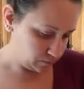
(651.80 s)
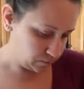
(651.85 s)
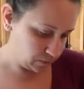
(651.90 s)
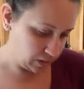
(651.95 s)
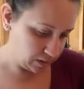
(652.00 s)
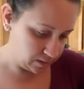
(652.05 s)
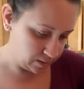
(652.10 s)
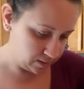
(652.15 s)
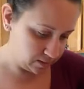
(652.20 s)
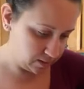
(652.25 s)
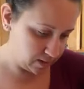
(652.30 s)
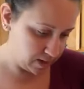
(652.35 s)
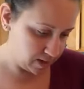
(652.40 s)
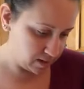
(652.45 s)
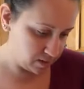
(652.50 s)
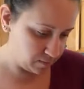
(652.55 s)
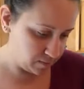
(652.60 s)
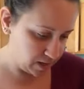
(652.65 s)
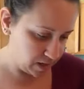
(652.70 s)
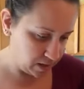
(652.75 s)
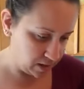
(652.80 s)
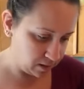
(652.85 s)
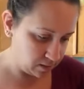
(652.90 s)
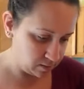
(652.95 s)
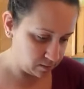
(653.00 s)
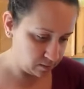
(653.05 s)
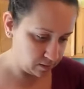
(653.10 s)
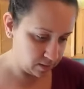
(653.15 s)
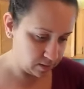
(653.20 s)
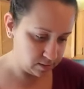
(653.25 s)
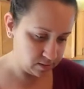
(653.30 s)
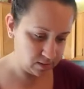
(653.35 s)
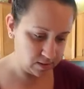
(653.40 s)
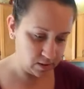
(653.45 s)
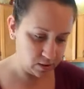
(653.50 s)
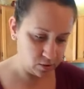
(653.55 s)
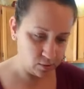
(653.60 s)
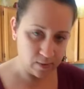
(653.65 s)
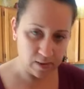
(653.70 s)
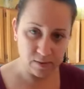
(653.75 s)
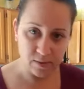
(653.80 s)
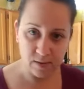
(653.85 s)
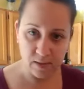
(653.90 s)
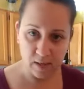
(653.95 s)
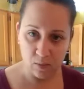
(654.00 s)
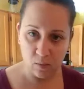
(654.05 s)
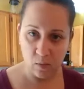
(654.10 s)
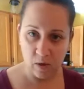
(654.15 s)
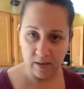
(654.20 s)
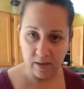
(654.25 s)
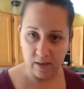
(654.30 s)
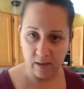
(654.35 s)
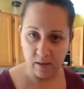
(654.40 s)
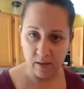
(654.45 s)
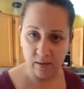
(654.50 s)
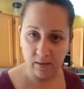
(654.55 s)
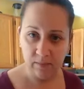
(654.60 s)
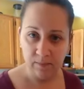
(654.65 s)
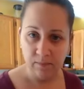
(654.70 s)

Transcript: Let's take a minute and see who else said what here.